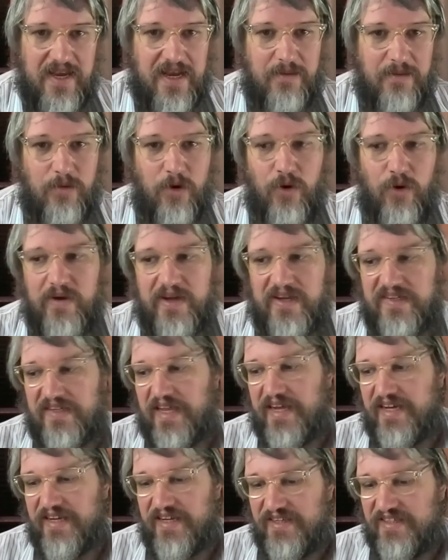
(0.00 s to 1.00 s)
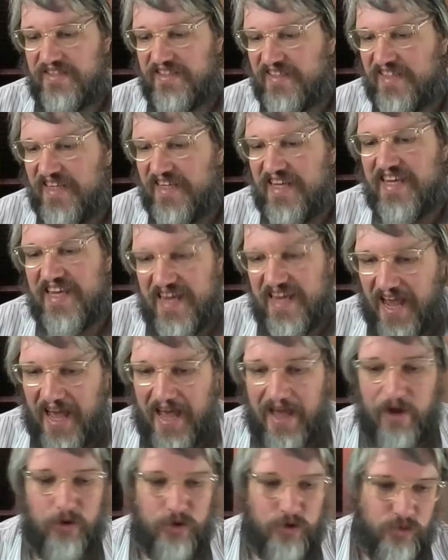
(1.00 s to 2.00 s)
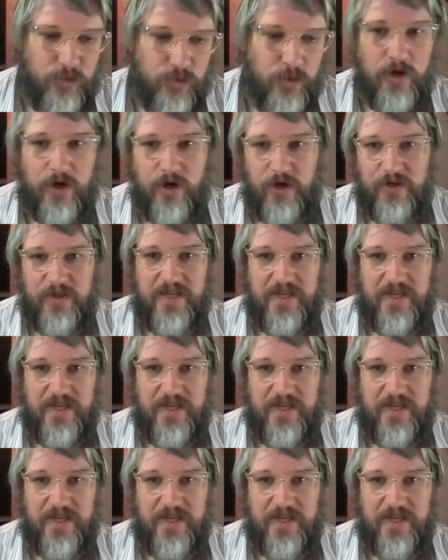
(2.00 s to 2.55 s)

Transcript: I'm always like seeking out work